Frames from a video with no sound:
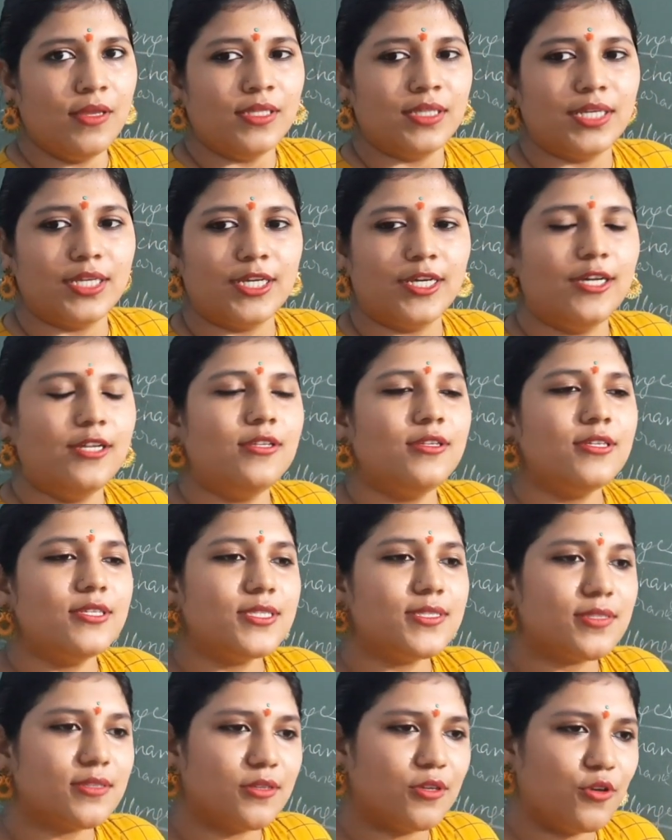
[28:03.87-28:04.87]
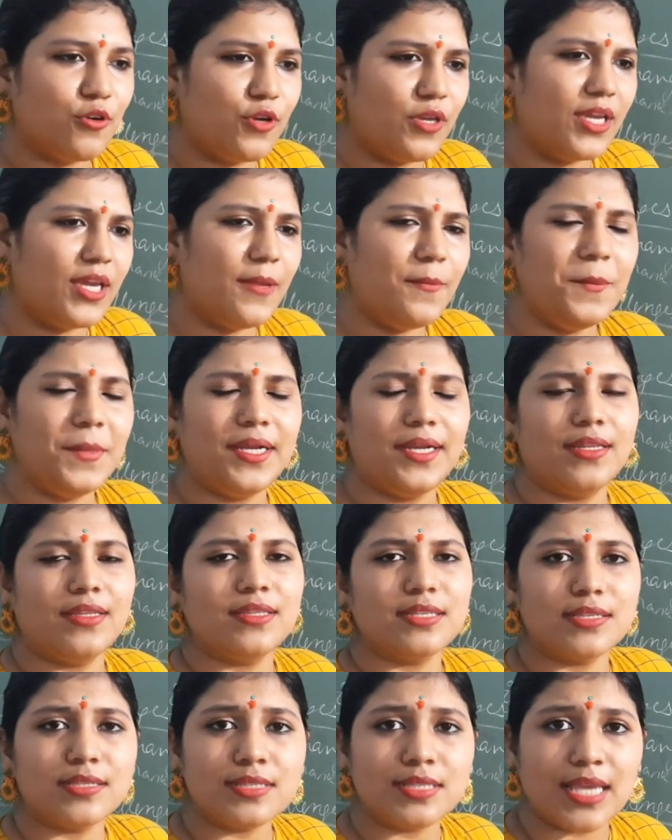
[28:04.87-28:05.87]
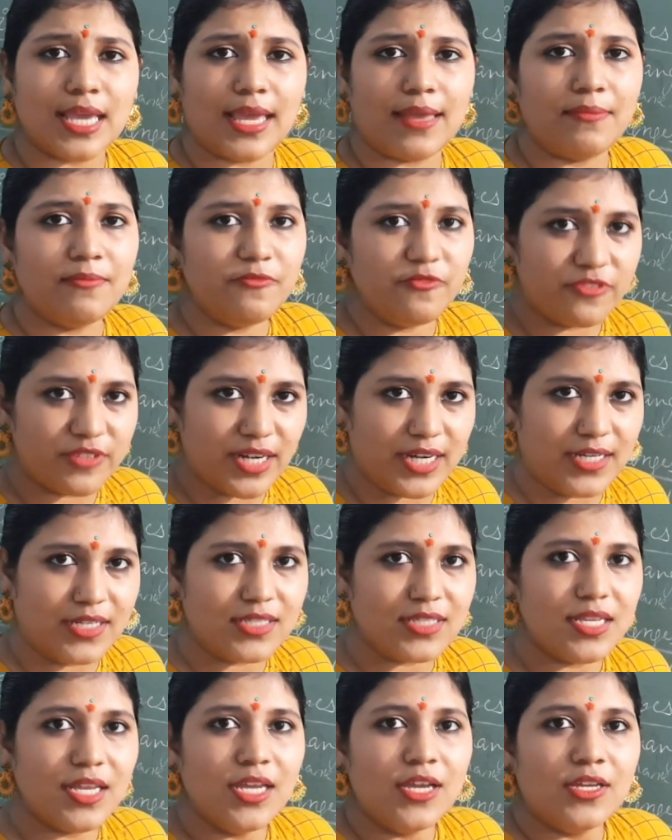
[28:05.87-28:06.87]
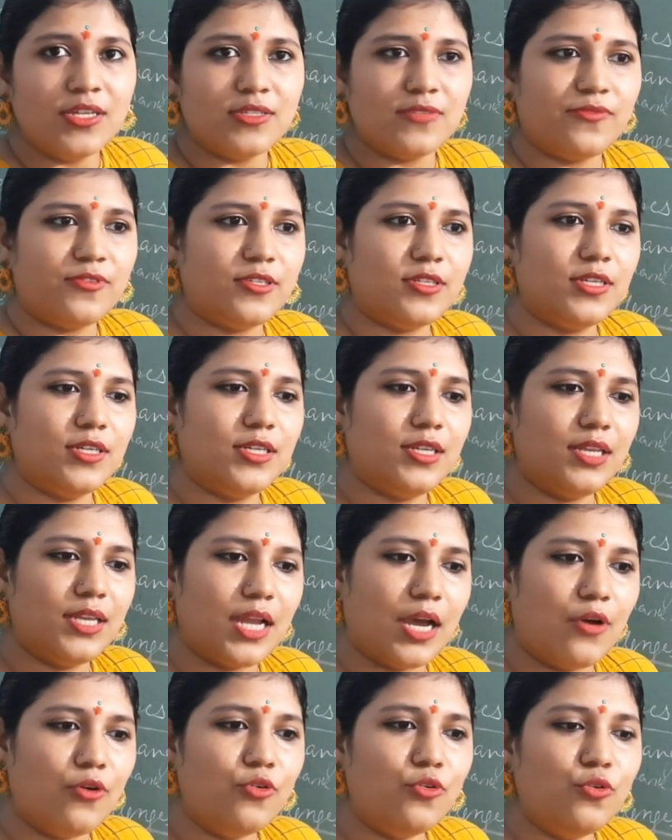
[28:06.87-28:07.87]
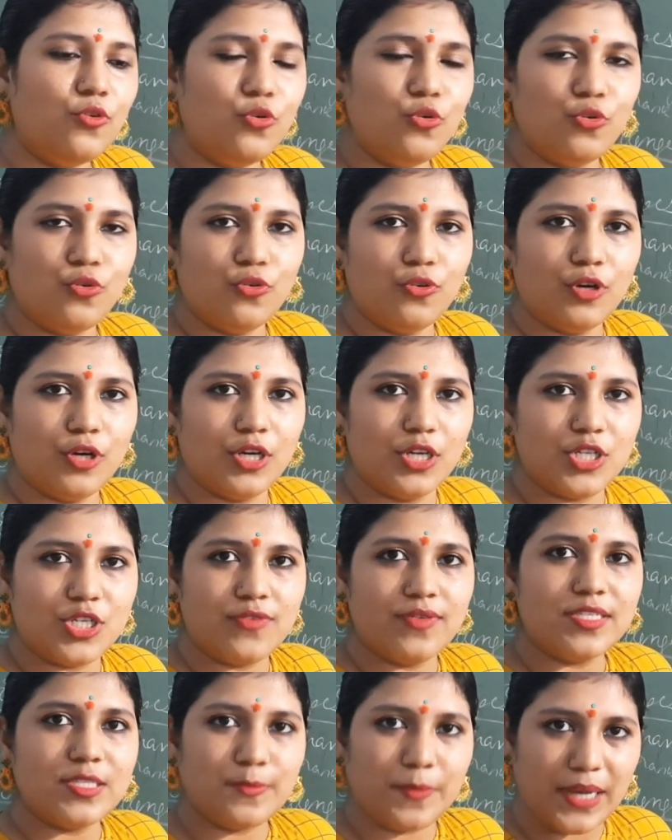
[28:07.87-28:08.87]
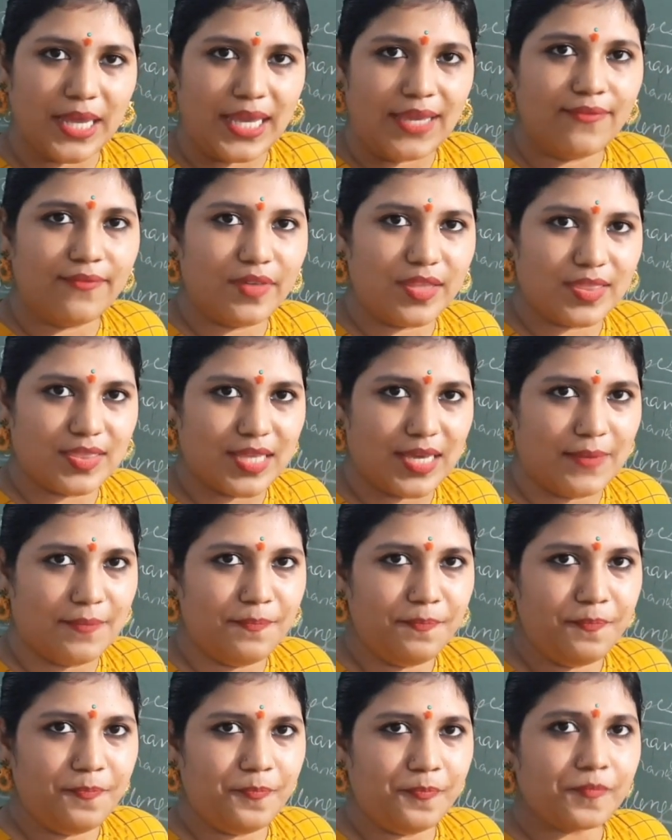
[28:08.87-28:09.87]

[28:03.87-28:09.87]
The girl is going and meeting the same friends till now, she was playing with them